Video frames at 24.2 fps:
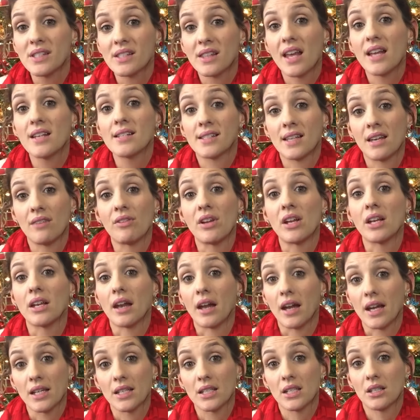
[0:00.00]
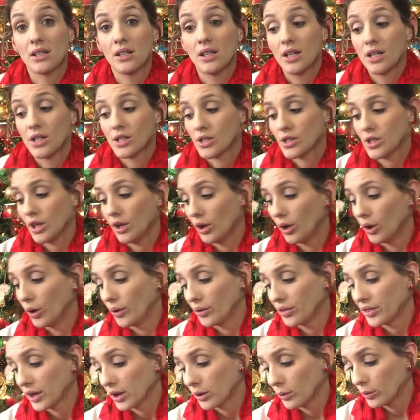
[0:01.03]
Thanksgiving night.
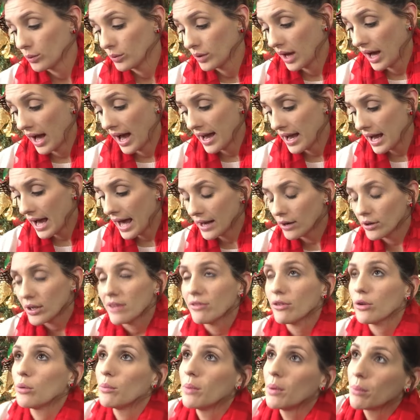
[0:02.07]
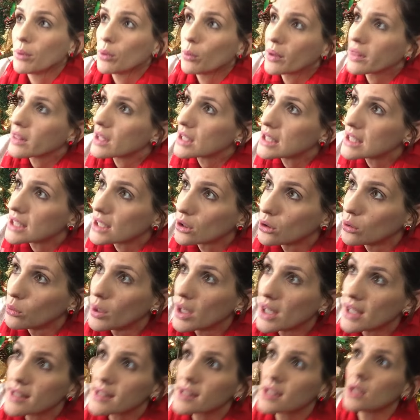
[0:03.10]
So I don't even remember what the deal
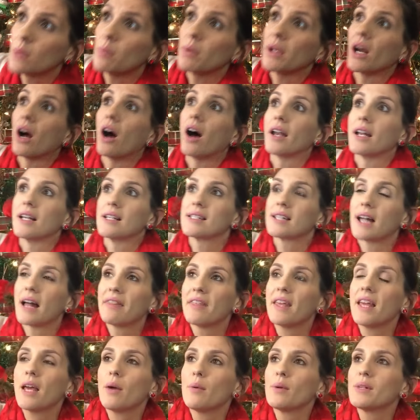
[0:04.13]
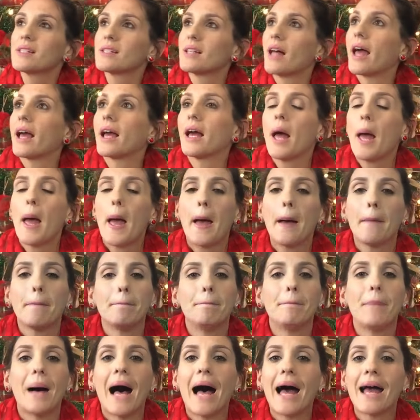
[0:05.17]
was, to be honest. I think it was like
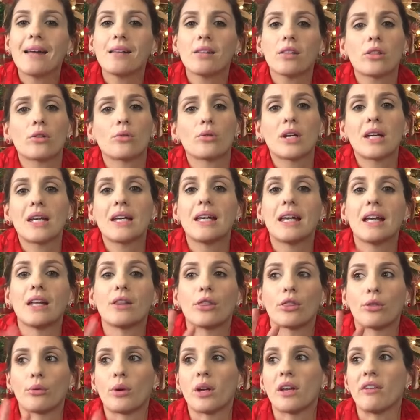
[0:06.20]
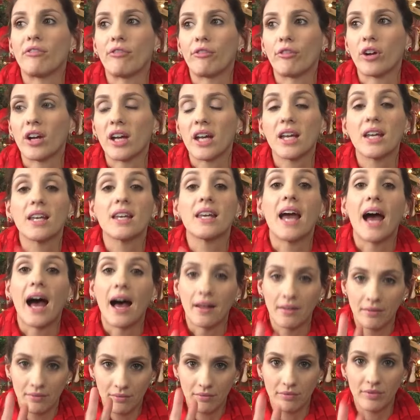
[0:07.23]
buy three, get three free. Yeah,
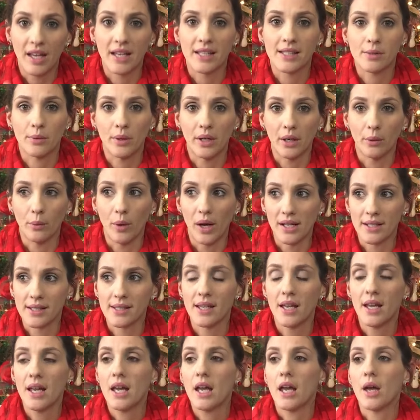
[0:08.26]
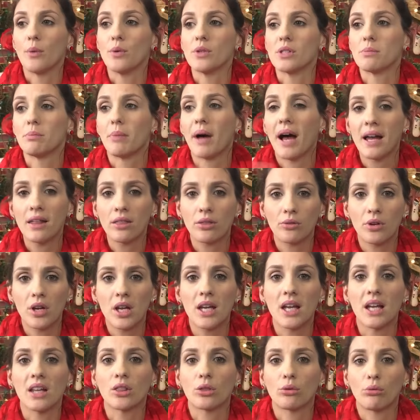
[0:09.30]
that's what it was. It was buy
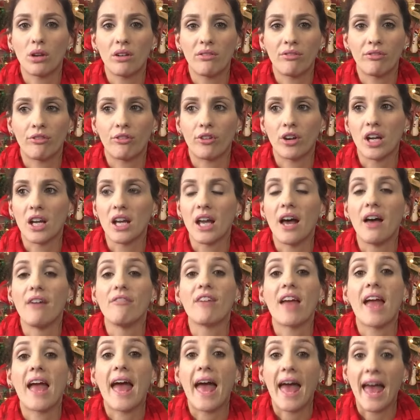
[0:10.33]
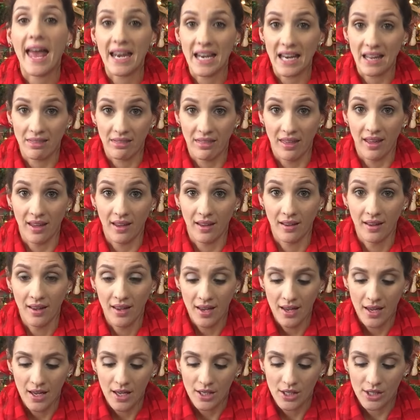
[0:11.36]
three, get three free of anything.
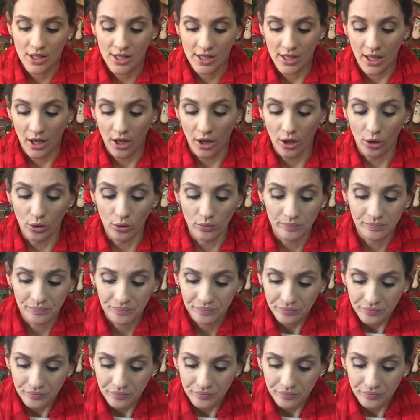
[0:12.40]
So,